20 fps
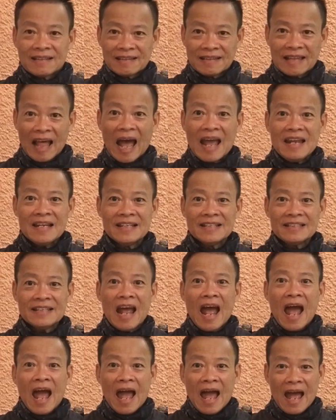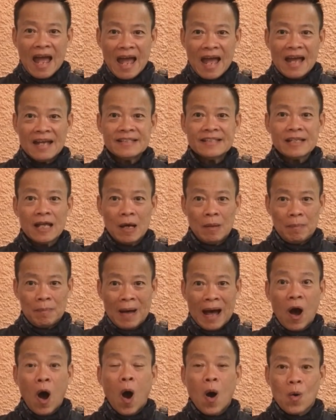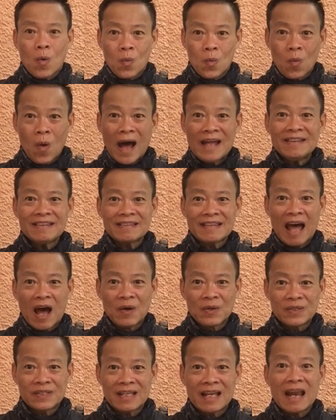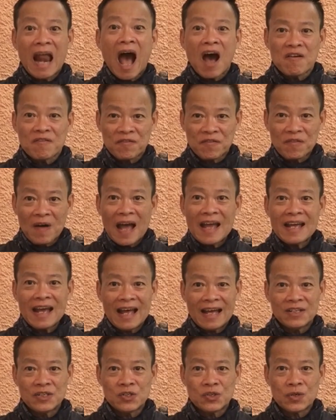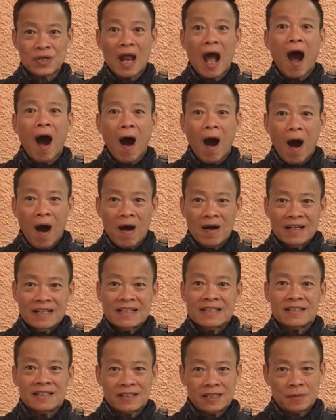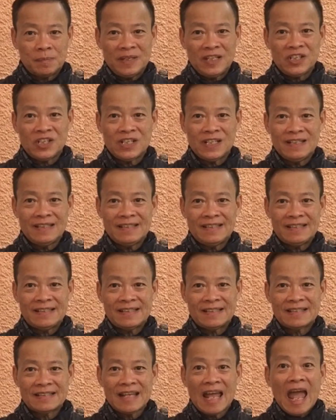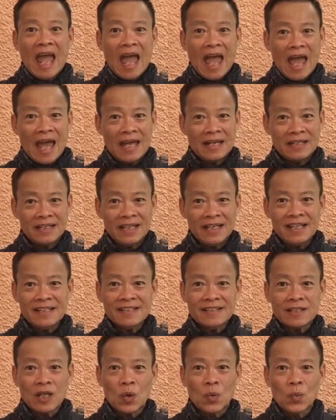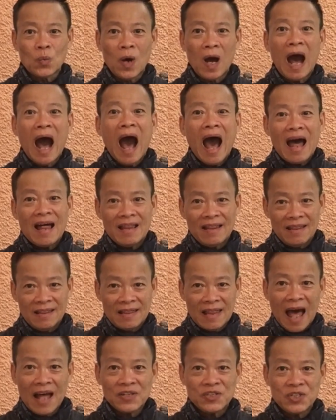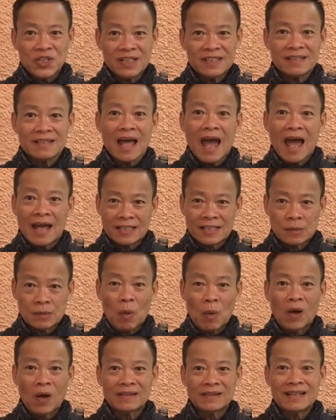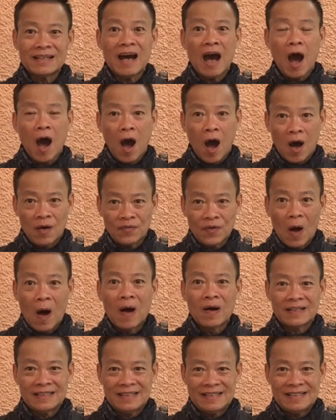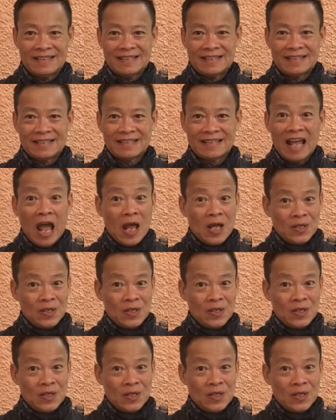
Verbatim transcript: Thailand has about 1,500 orchid species and is the world's largest exporter of orchids.